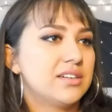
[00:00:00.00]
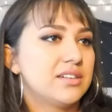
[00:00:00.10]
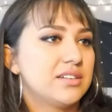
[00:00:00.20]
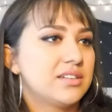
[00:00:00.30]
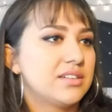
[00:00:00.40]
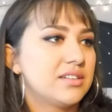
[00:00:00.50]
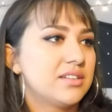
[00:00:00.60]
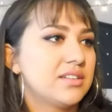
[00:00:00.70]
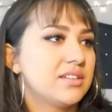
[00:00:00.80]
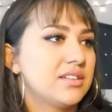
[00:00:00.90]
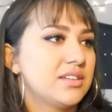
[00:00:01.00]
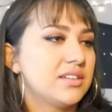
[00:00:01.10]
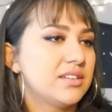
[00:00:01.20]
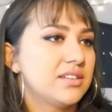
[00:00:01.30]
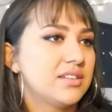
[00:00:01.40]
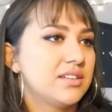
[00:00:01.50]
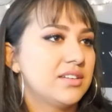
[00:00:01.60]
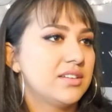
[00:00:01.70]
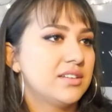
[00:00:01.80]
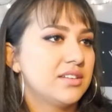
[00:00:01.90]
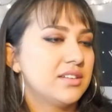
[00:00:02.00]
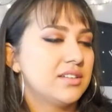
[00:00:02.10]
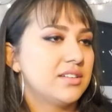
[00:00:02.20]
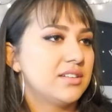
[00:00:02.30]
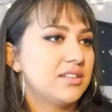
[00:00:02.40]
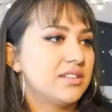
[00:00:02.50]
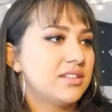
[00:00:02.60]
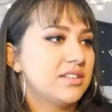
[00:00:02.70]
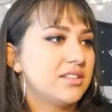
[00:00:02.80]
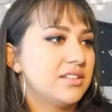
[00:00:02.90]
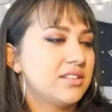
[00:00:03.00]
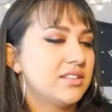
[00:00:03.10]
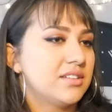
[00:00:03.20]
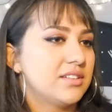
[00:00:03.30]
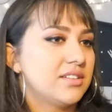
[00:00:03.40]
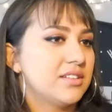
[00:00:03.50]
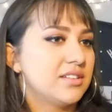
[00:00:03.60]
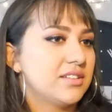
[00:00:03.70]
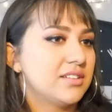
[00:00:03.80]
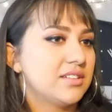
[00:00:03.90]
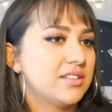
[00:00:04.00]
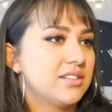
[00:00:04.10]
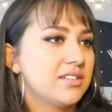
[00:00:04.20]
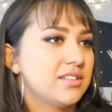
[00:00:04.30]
(no one is talking)